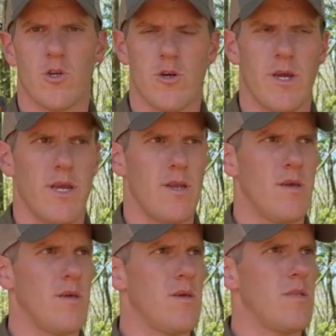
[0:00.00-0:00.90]
to
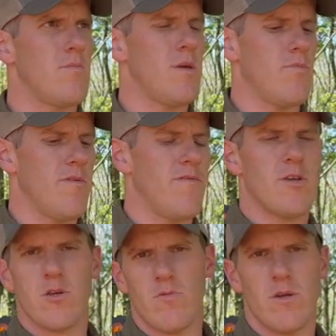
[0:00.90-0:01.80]
train to be
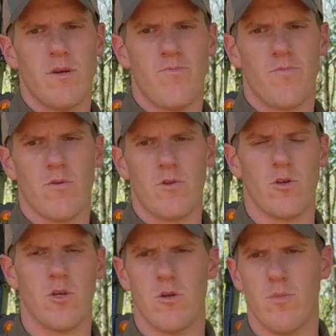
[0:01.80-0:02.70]
proficient with it, which
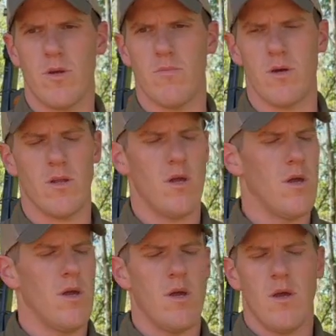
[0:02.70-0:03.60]
you should be, but
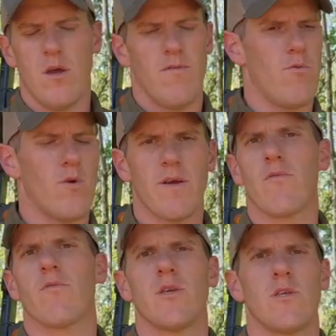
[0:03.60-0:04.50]
for
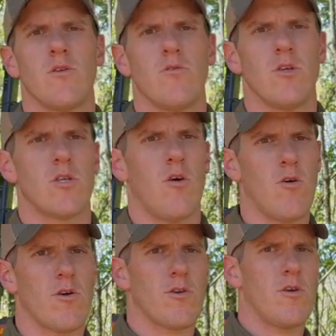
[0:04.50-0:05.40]
whatever reason you just
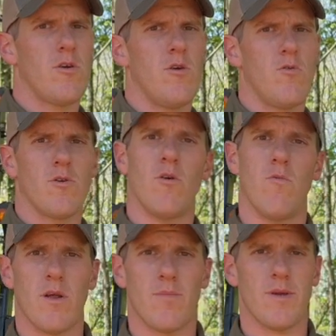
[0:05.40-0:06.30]
aren't or don't
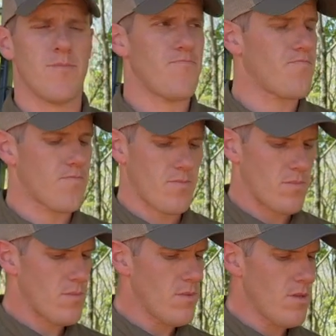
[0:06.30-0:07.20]
want to be,
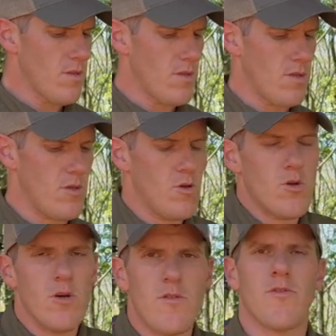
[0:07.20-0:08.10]
you
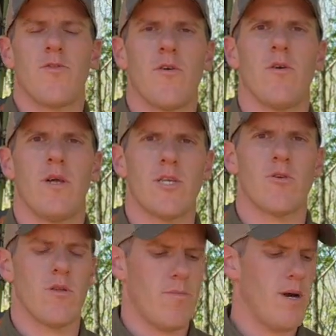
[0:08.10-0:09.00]
could throw a
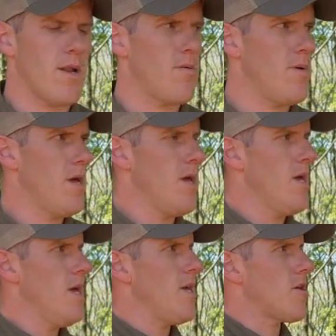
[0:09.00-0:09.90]
laser on the bottom.
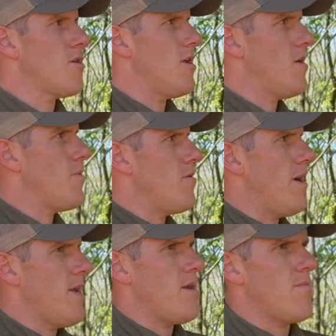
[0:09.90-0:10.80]
It could help you
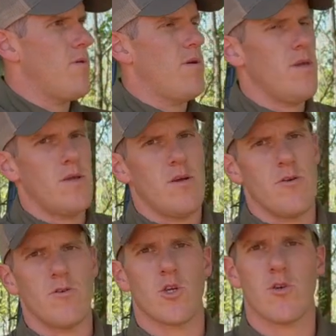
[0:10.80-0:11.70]
aim
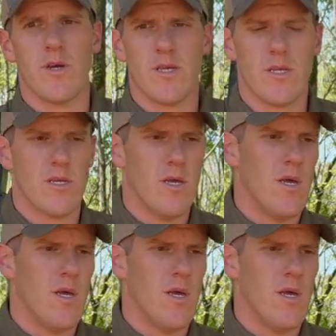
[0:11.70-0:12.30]
under stress.